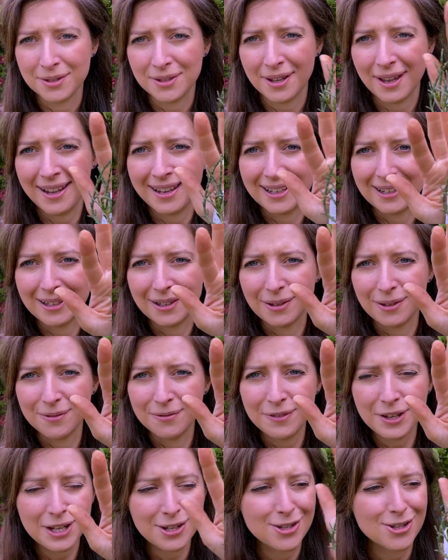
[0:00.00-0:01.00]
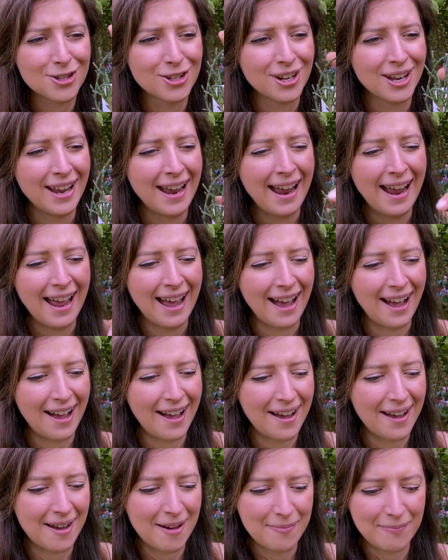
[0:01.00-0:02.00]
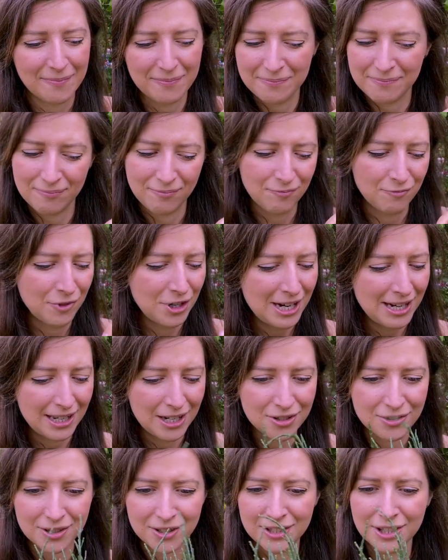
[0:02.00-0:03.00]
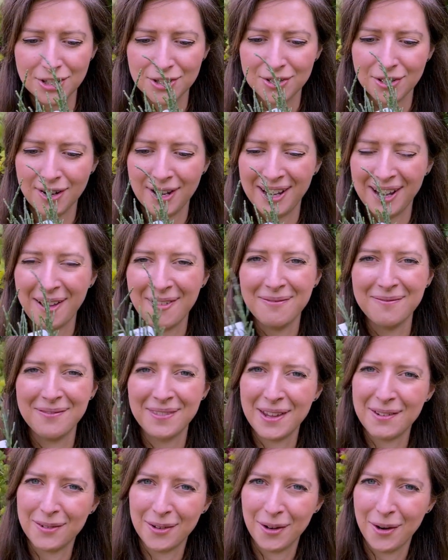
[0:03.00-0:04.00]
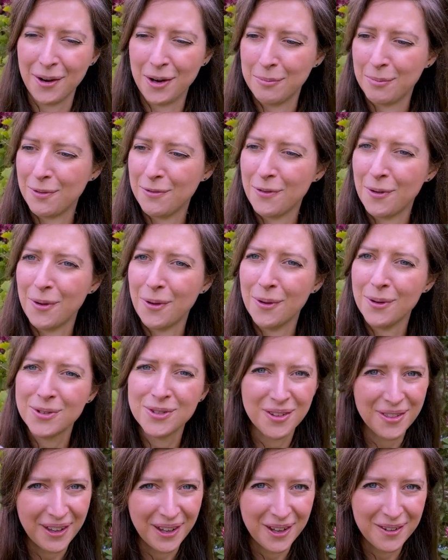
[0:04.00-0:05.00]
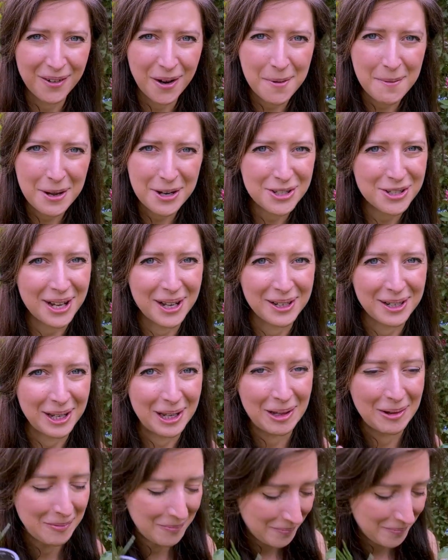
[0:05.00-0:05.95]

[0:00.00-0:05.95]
that include fish. Really interested to try it, never grown it before, so thank you very much, Andy.